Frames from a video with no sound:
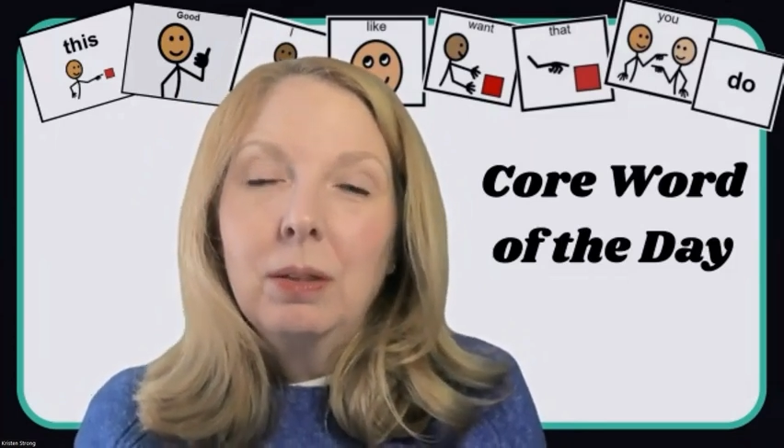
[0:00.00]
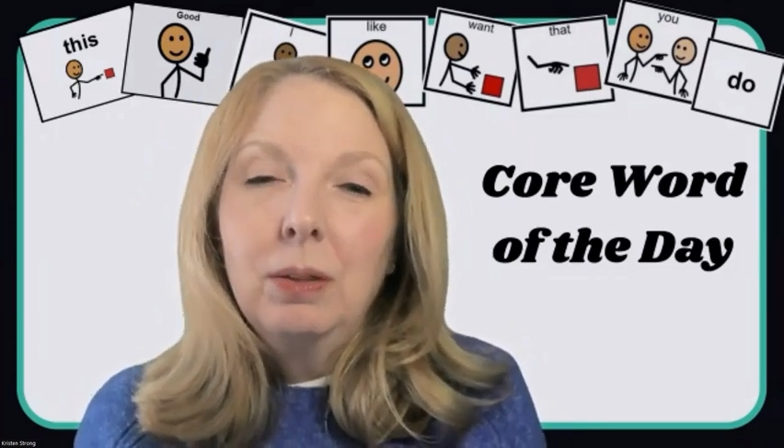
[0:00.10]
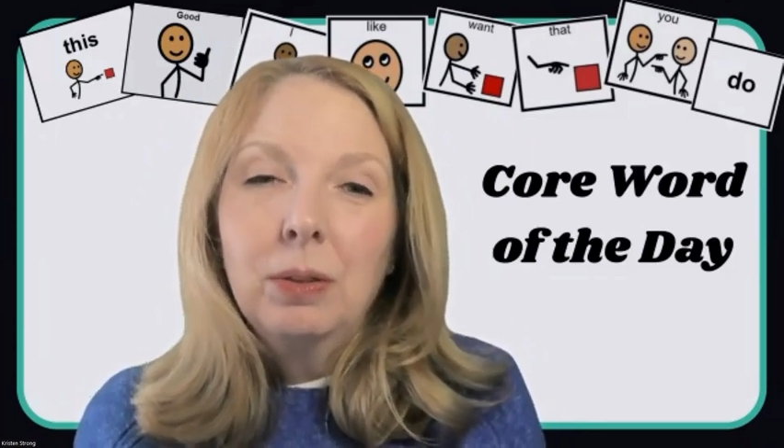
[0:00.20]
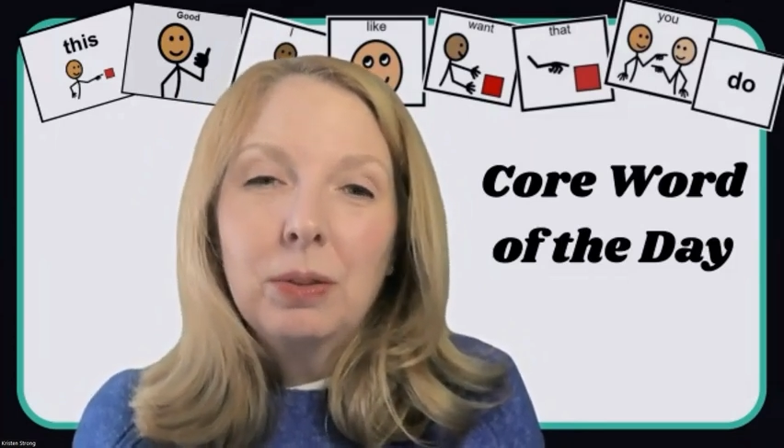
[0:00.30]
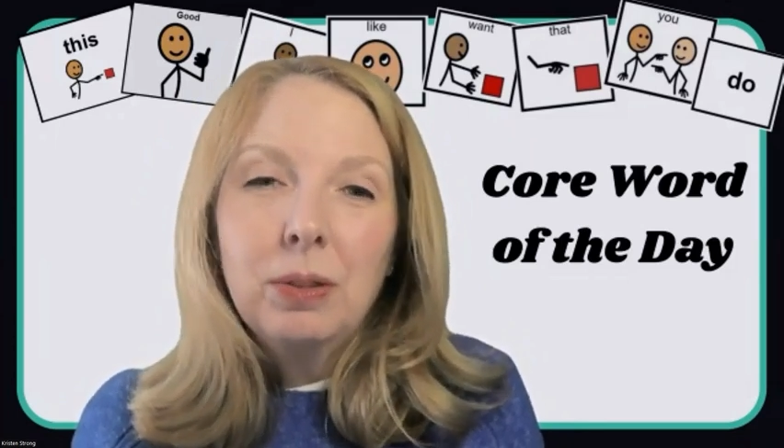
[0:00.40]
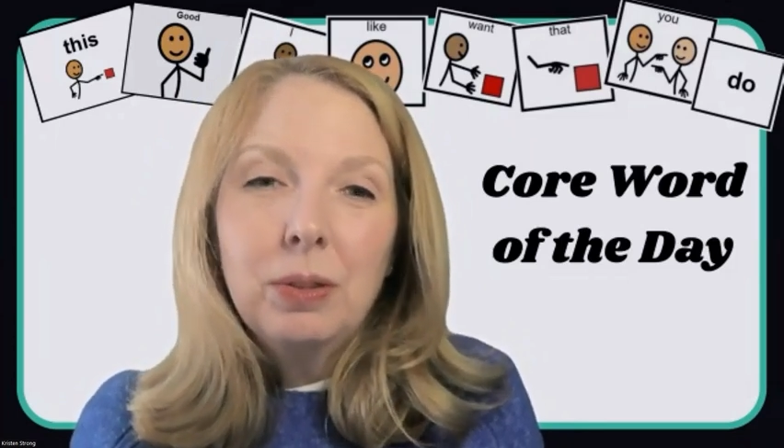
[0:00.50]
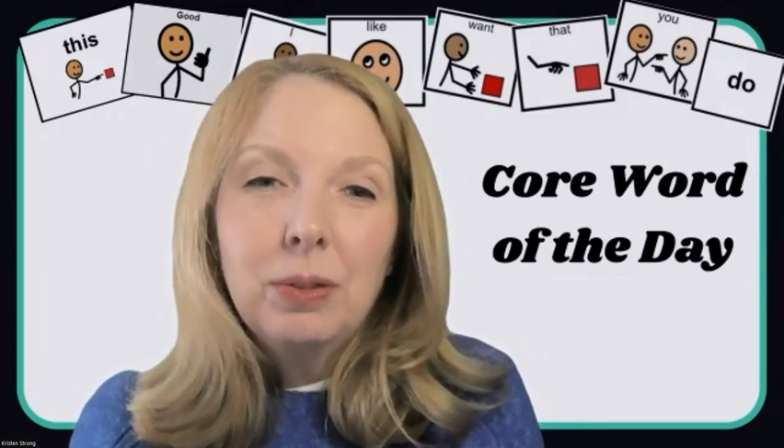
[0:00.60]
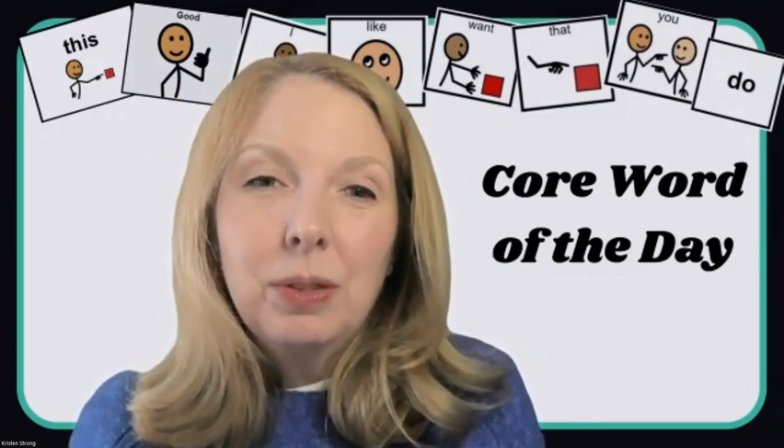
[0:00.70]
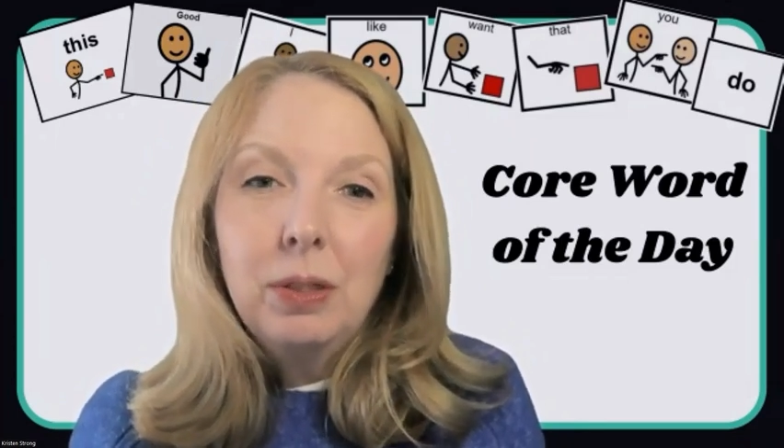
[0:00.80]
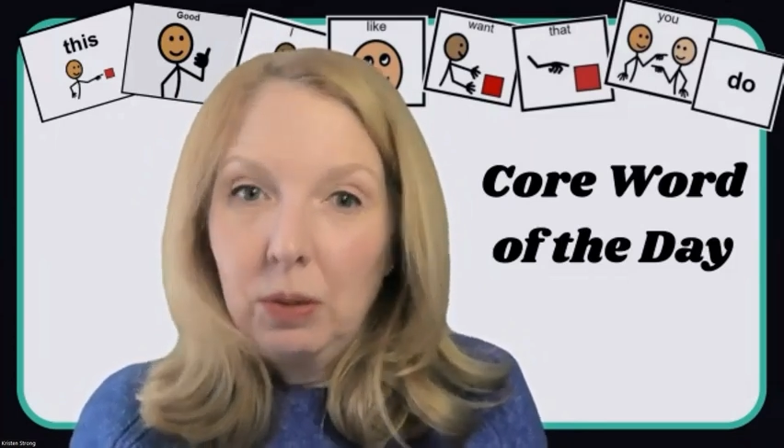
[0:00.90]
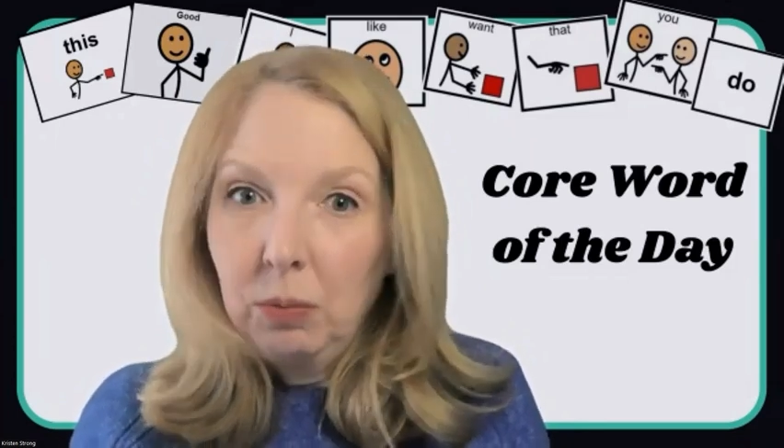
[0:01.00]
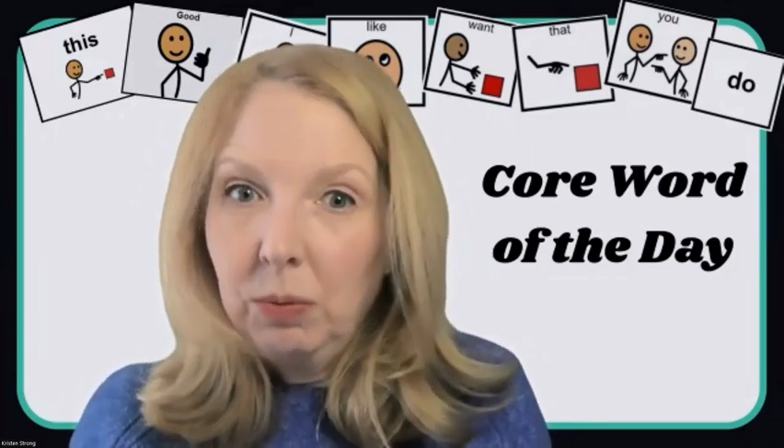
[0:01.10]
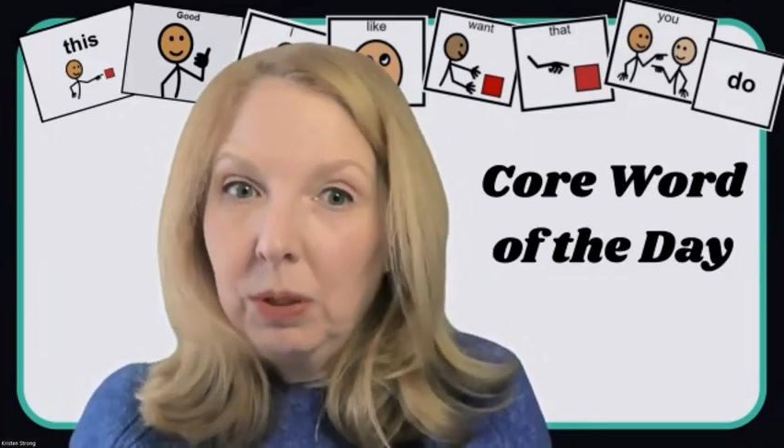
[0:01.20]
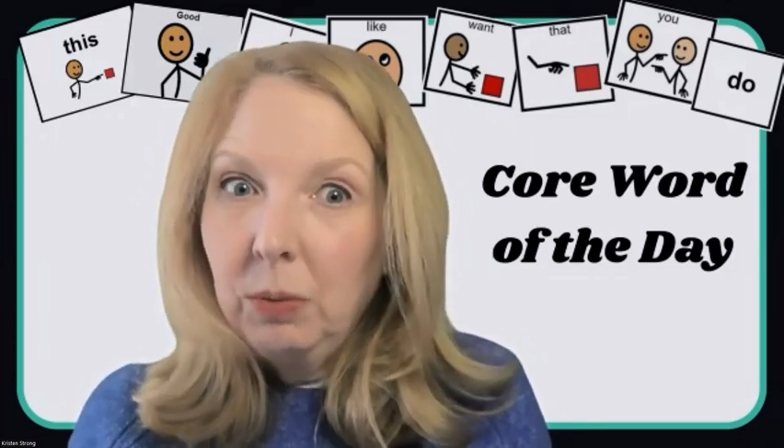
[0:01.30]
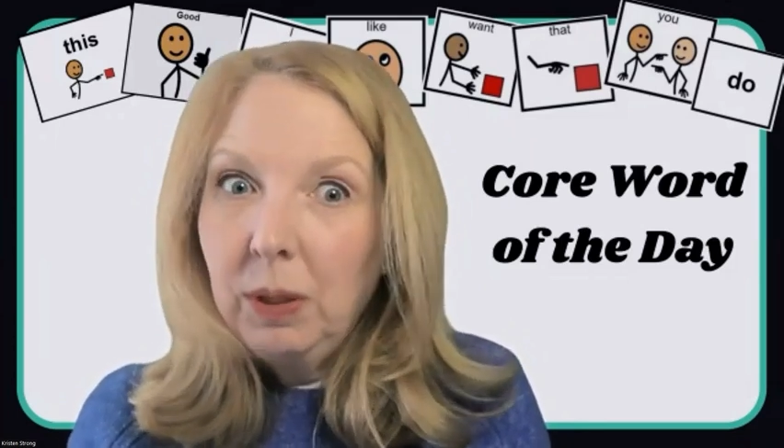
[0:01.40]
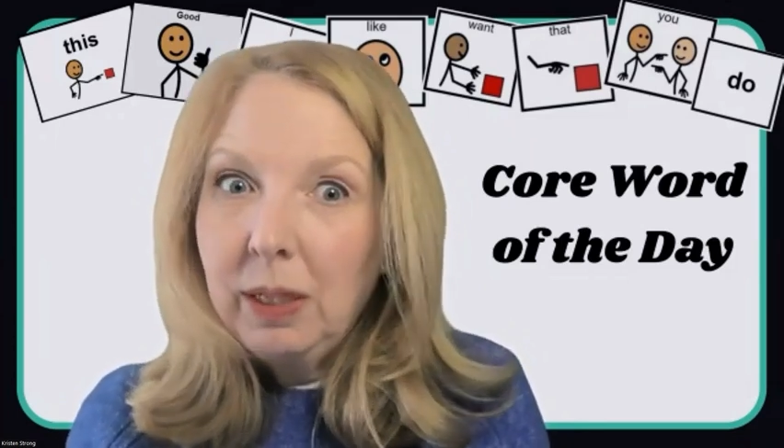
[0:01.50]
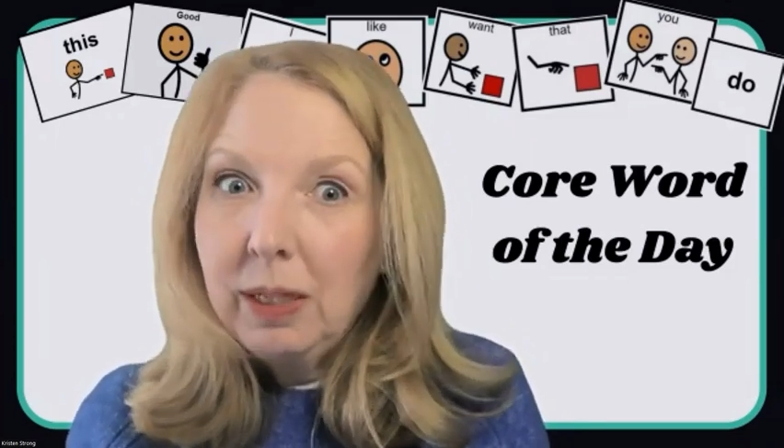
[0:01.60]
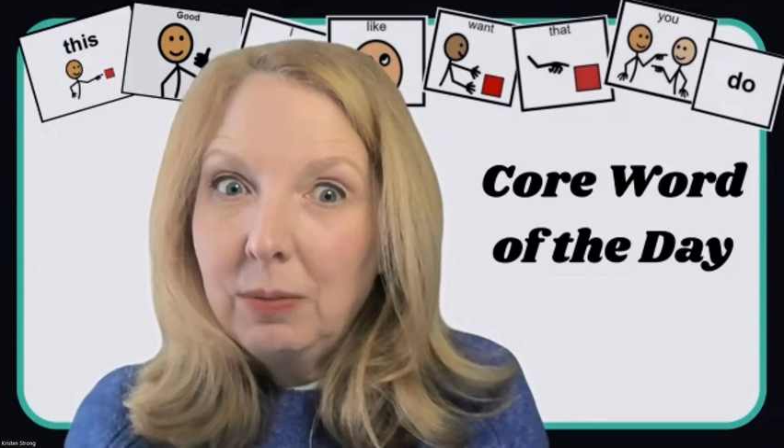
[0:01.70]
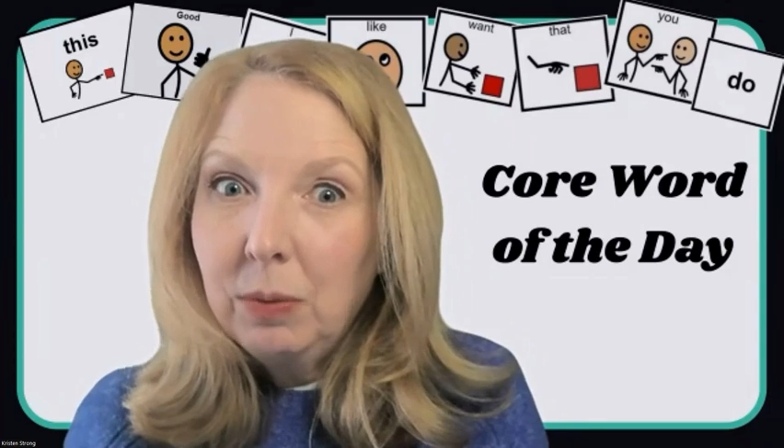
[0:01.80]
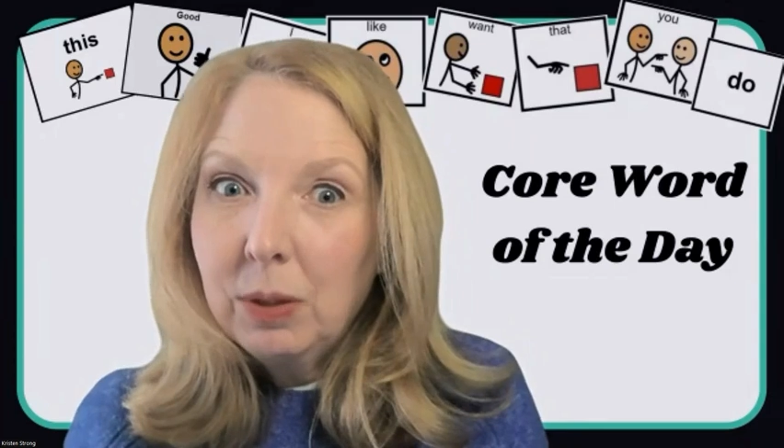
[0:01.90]
learners that don't know a
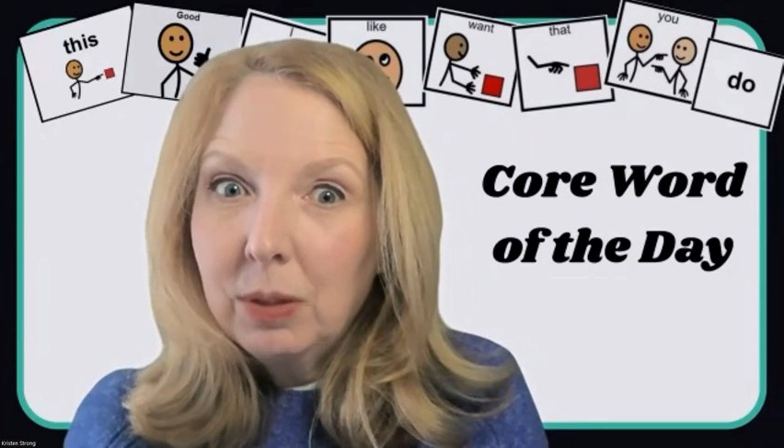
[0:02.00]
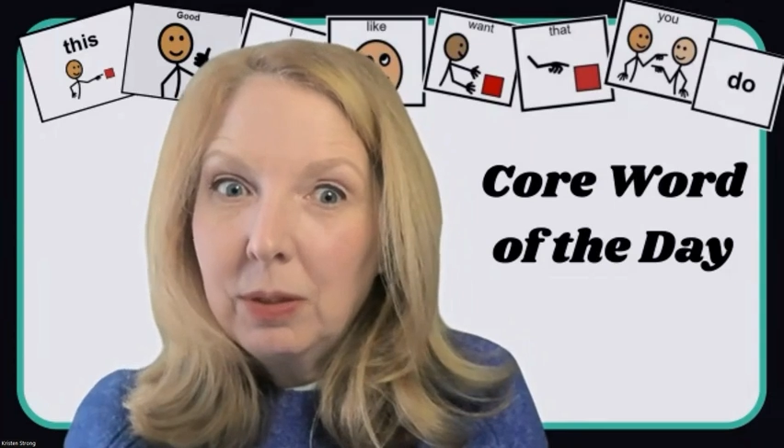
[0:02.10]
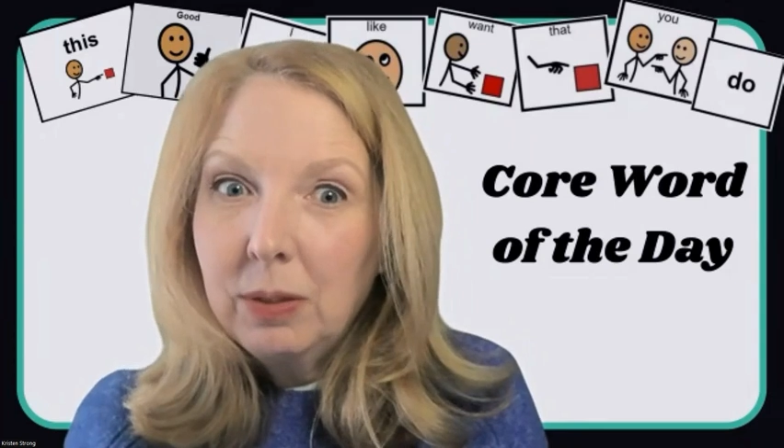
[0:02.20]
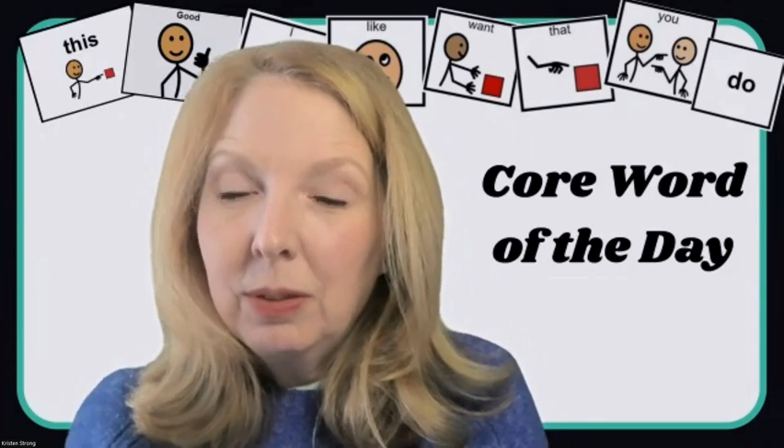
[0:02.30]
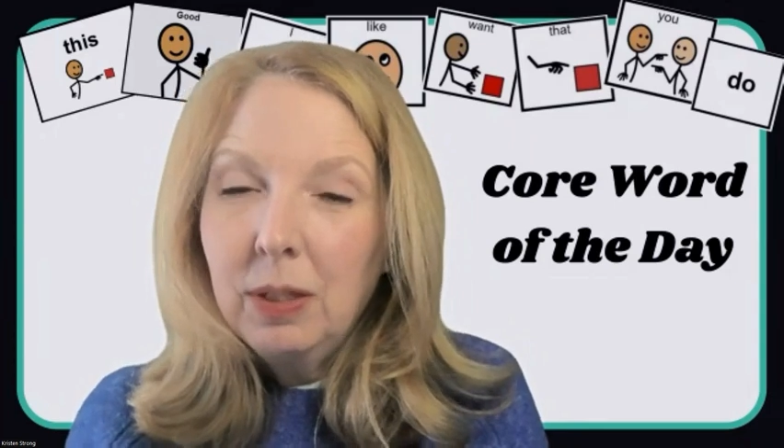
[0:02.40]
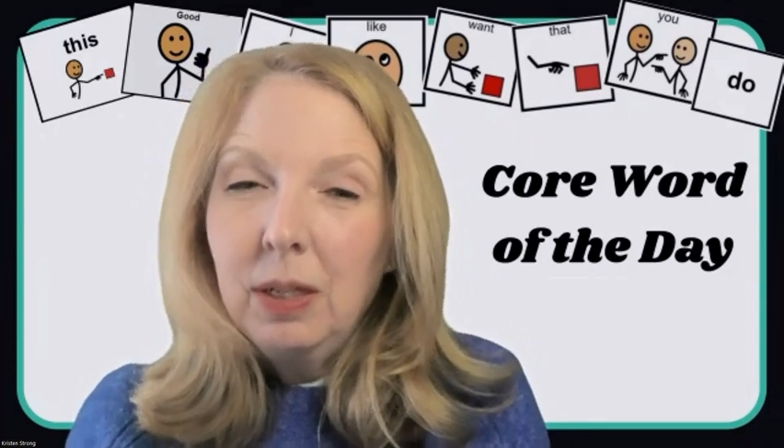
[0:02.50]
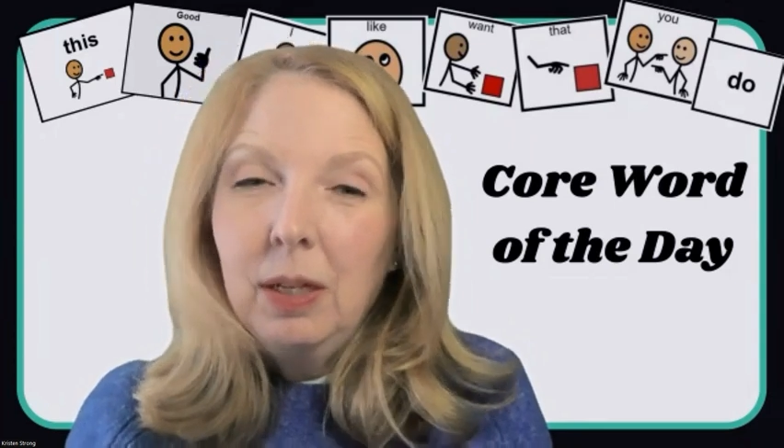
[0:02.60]
lot of words